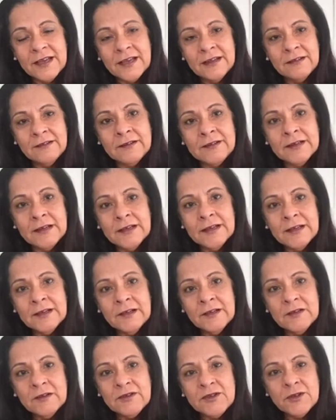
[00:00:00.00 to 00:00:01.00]
And
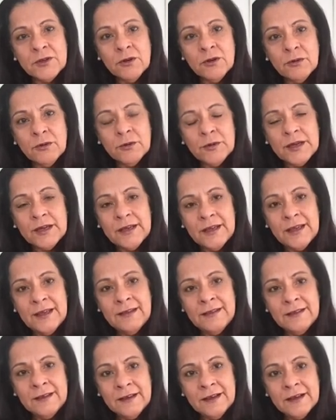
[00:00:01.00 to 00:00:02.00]
so
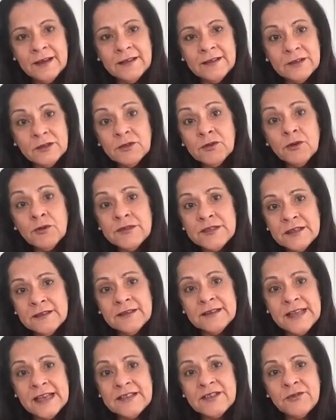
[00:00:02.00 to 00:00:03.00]
in those,
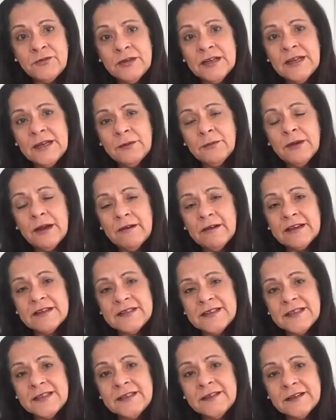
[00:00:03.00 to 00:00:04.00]
that's really where I
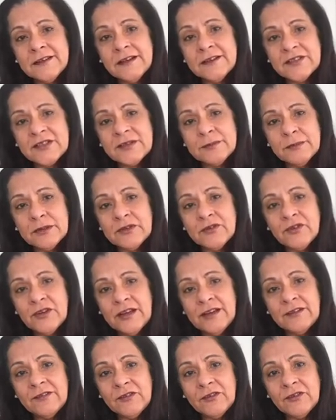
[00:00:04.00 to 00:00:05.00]
see the customer
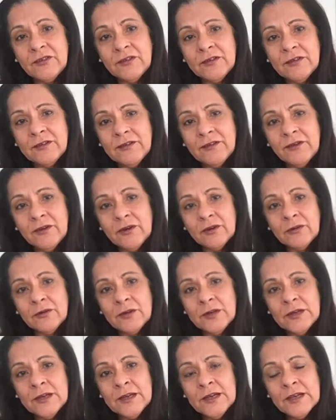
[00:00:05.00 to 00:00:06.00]
change, you mm-hmm.
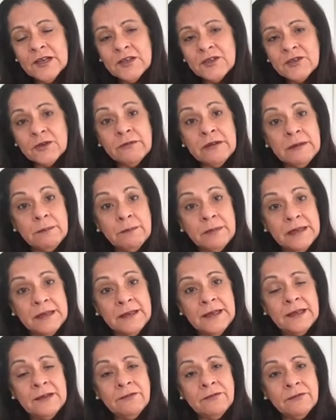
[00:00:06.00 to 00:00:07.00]
know. So we
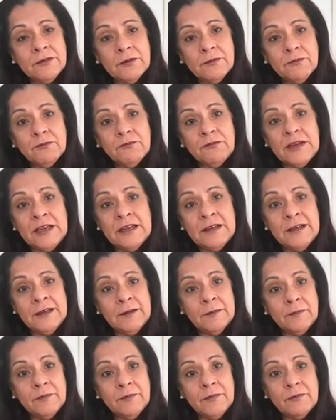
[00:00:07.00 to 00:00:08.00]
believe
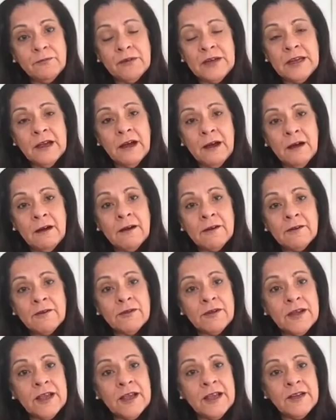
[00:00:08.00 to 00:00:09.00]
we we
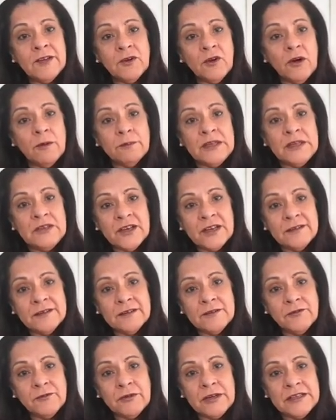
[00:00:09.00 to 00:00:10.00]
are an
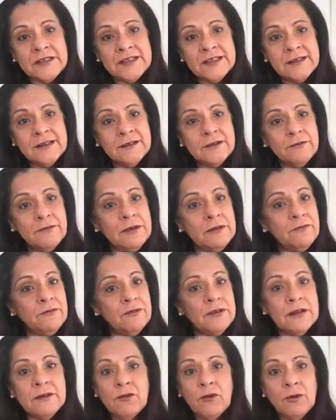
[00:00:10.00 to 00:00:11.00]
omni-channel retailer. We
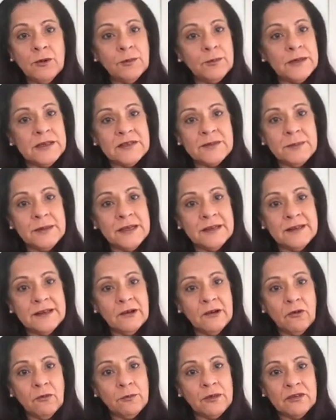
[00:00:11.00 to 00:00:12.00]
will always be an
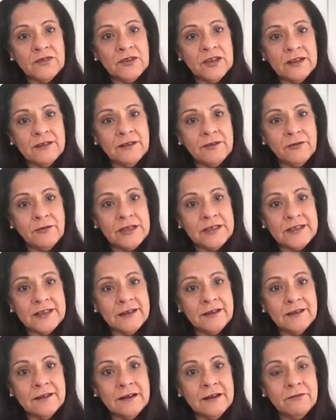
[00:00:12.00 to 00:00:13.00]
omni-channel
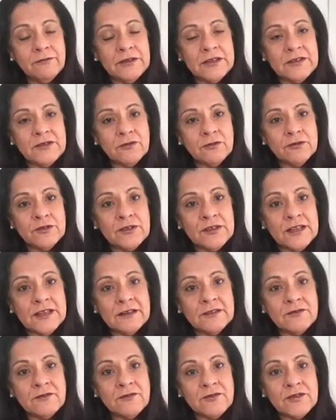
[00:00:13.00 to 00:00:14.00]
retailer. We don't
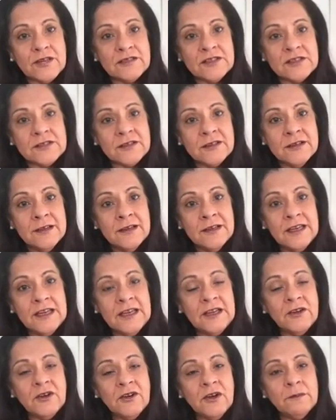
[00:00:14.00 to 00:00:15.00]
think just
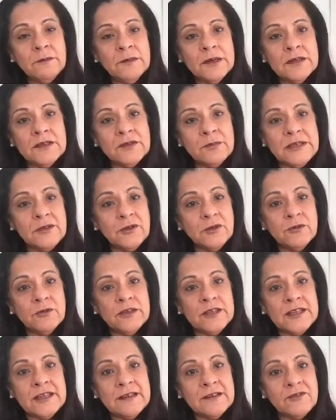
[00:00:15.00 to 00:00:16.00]
e-commerce. We
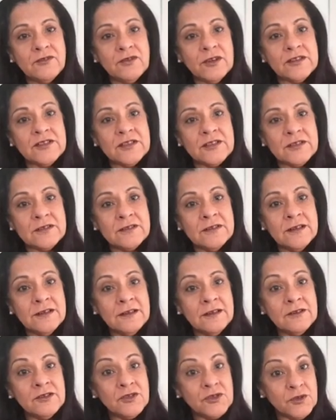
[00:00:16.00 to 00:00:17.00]
don't think just
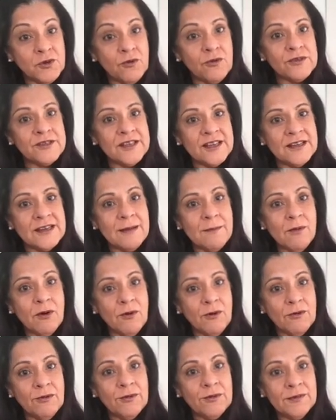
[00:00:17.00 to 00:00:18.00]
stores
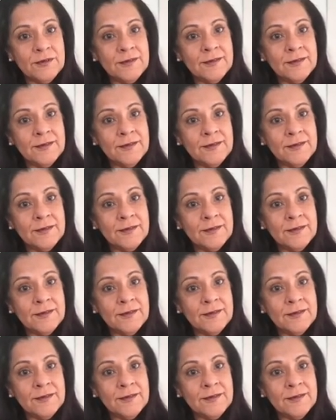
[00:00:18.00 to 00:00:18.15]
anymore.